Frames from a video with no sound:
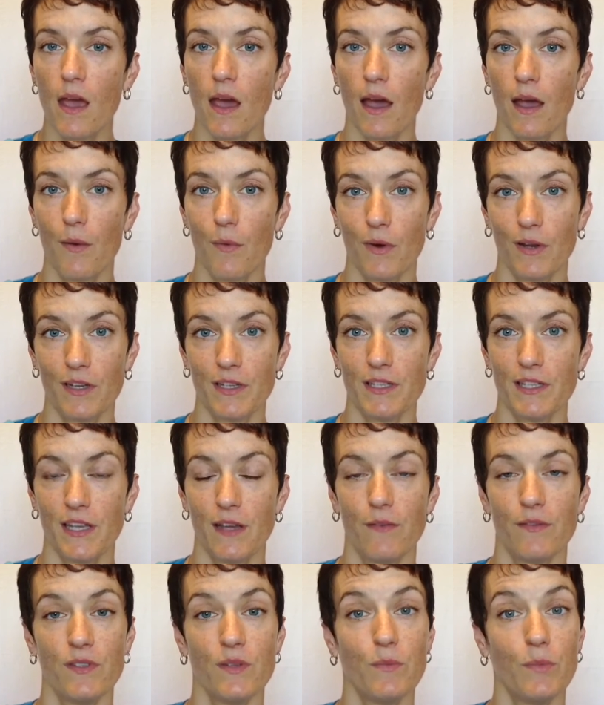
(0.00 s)
I want to say
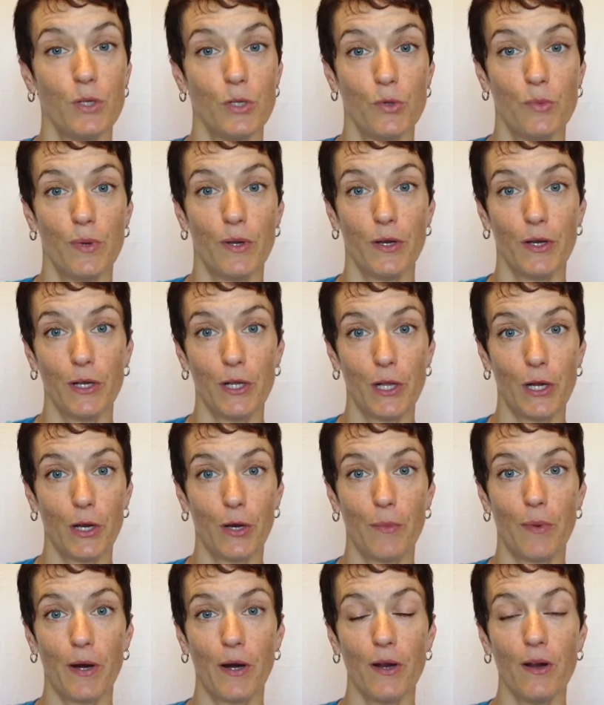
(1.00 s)
it was a blueberry
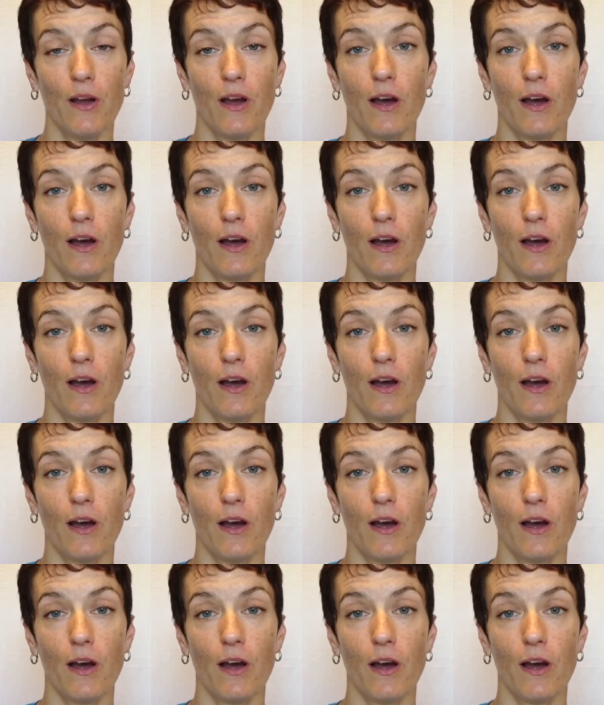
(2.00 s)
Larabar.